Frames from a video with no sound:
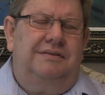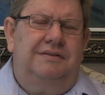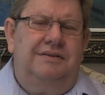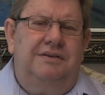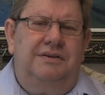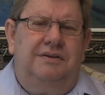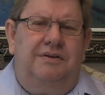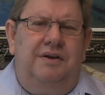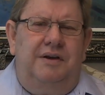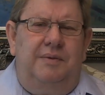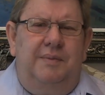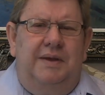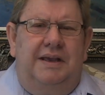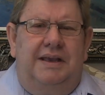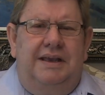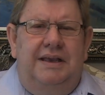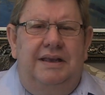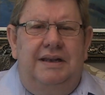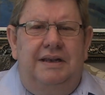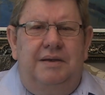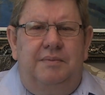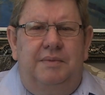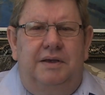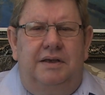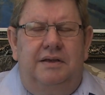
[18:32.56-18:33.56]
you've got to be
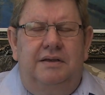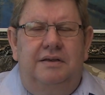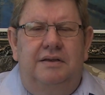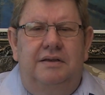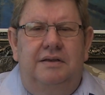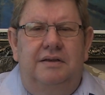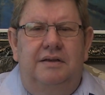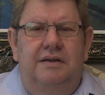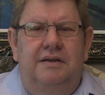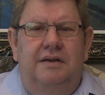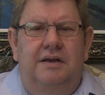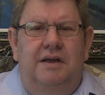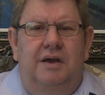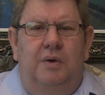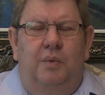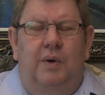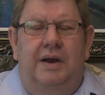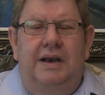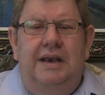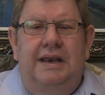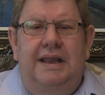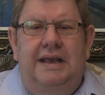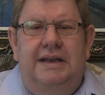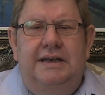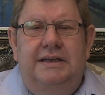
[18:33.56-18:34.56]
kidding me.
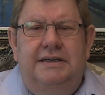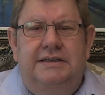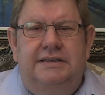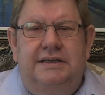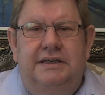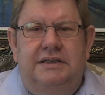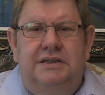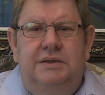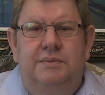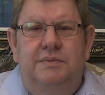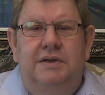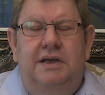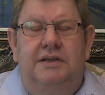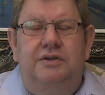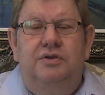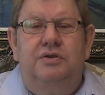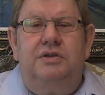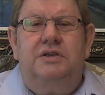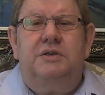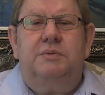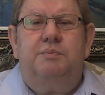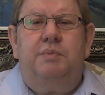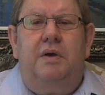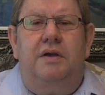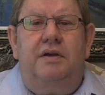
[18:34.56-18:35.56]
One lady said to me, you
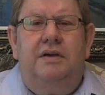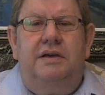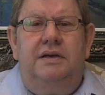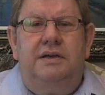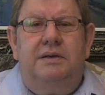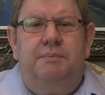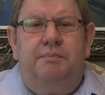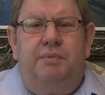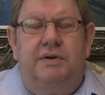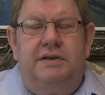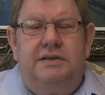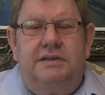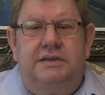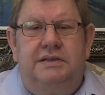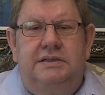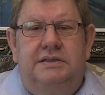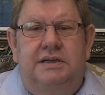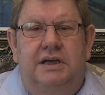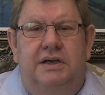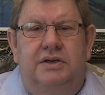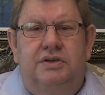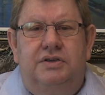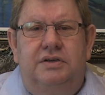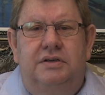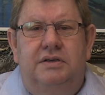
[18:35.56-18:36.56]
spoke at a
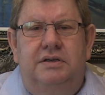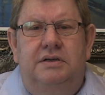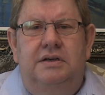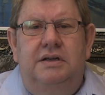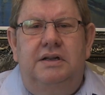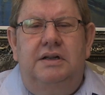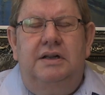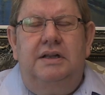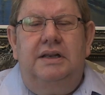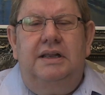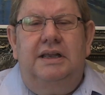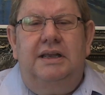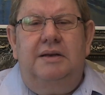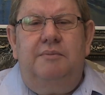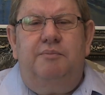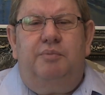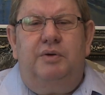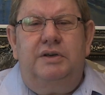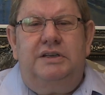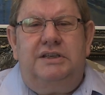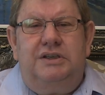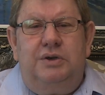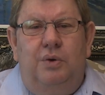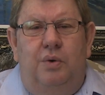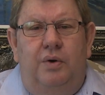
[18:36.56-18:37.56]
presentation in
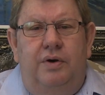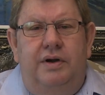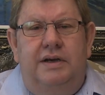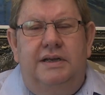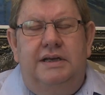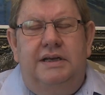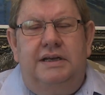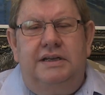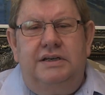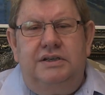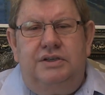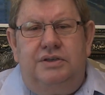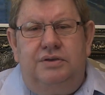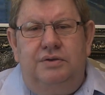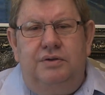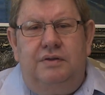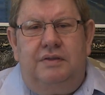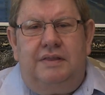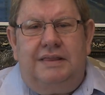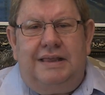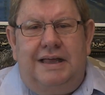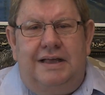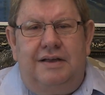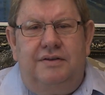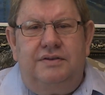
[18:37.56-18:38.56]
Pretoria in
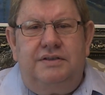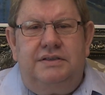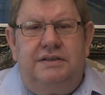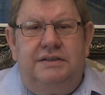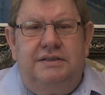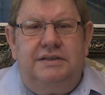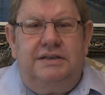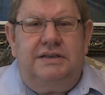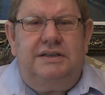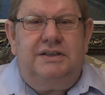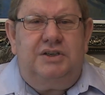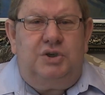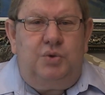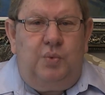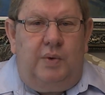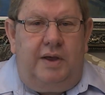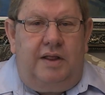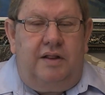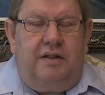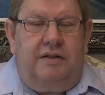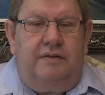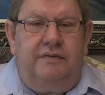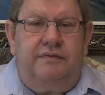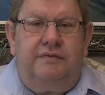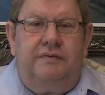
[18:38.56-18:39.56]

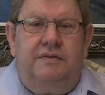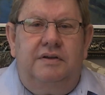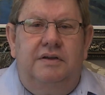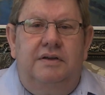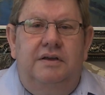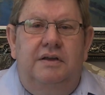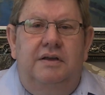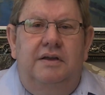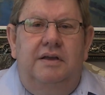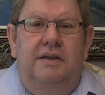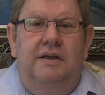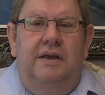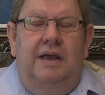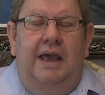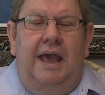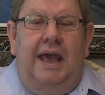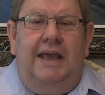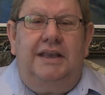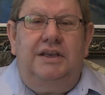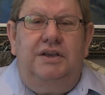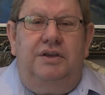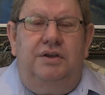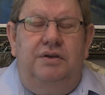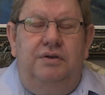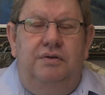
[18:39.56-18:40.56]
2012,
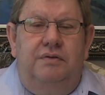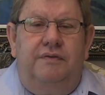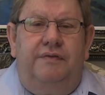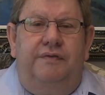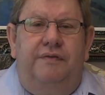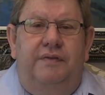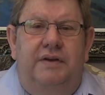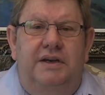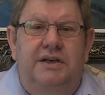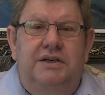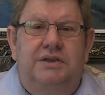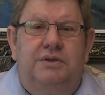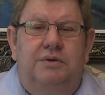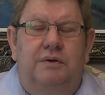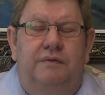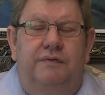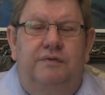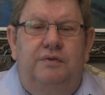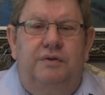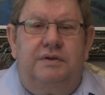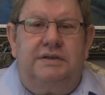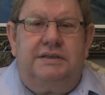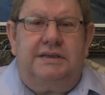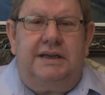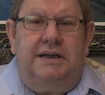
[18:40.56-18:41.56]
and you finished
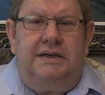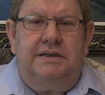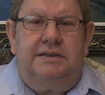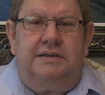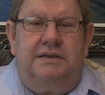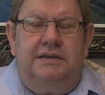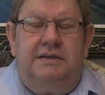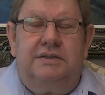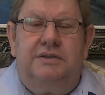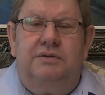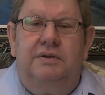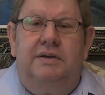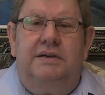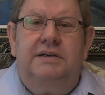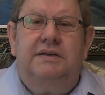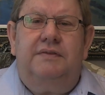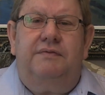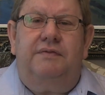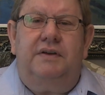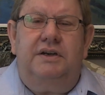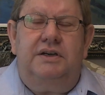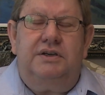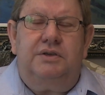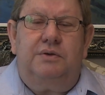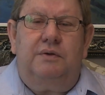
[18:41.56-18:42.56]
off your sentence, you
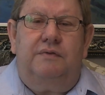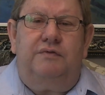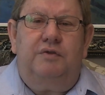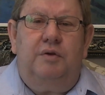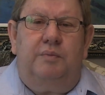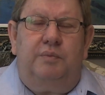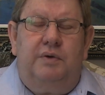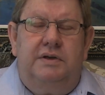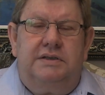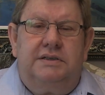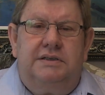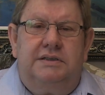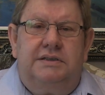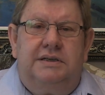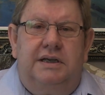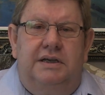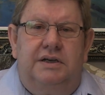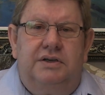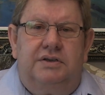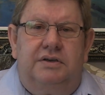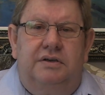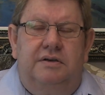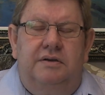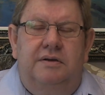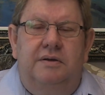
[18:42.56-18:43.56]
finished off your
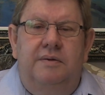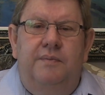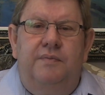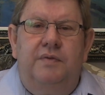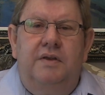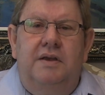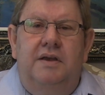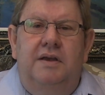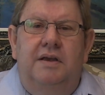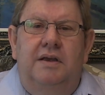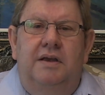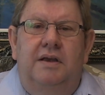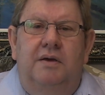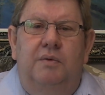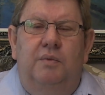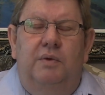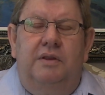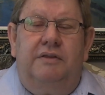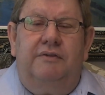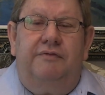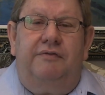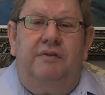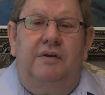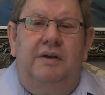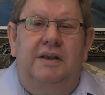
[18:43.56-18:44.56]
presentation
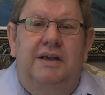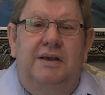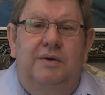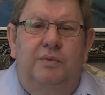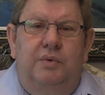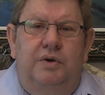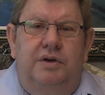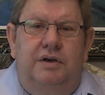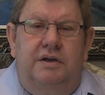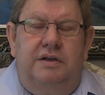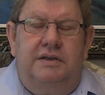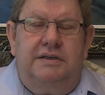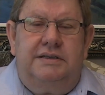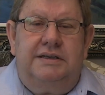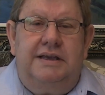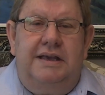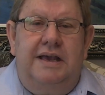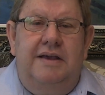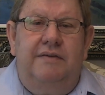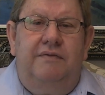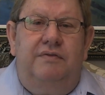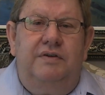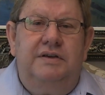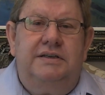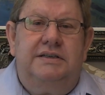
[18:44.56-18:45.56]
with the following words.
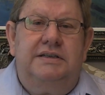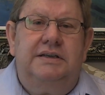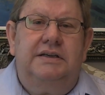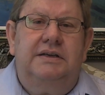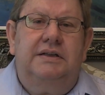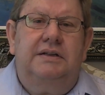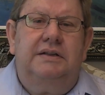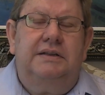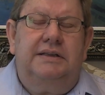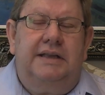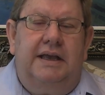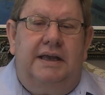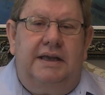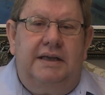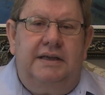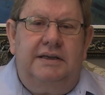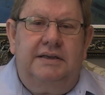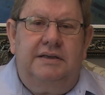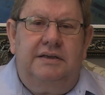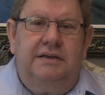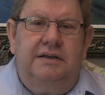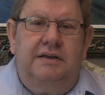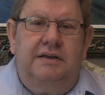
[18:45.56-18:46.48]
Every single day,